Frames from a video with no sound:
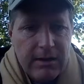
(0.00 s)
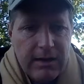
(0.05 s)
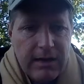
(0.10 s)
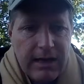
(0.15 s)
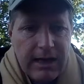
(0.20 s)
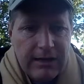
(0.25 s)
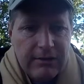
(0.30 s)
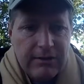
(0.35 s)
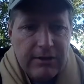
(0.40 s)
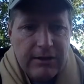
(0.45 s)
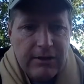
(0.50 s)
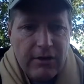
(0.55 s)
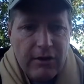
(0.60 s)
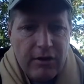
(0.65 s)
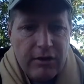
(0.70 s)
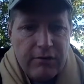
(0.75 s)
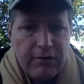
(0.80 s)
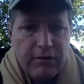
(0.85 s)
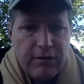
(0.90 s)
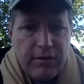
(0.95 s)
And look at
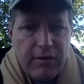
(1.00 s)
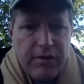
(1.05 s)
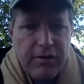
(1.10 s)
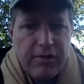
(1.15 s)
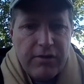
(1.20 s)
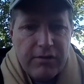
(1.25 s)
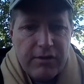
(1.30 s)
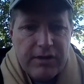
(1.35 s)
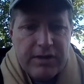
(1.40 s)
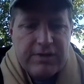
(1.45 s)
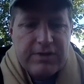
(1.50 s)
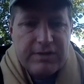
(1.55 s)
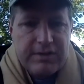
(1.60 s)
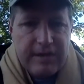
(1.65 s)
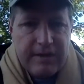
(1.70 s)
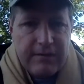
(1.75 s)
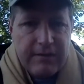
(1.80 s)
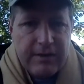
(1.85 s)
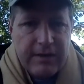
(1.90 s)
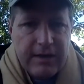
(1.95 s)
Harvard,
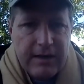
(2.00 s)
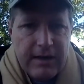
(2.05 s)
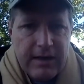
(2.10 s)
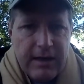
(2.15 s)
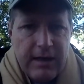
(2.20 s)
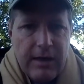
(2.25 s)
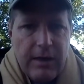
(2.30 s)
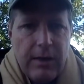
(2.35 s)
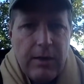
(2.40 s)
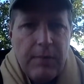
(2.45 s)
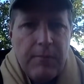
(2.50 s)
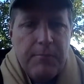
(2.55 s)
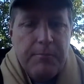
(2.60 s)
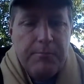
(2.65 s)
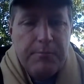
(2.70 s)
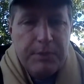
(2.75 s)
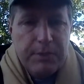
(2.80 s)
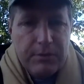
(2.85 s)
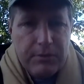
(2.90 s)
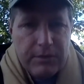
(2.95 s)
$37
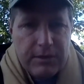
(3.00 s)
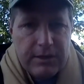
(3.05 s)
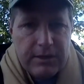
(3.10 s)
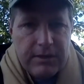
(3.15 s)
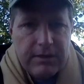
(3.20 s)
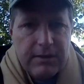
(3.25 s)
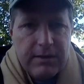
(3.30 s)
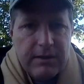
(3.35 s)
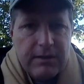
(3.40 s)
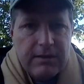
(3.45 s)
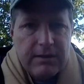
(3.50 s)
billion,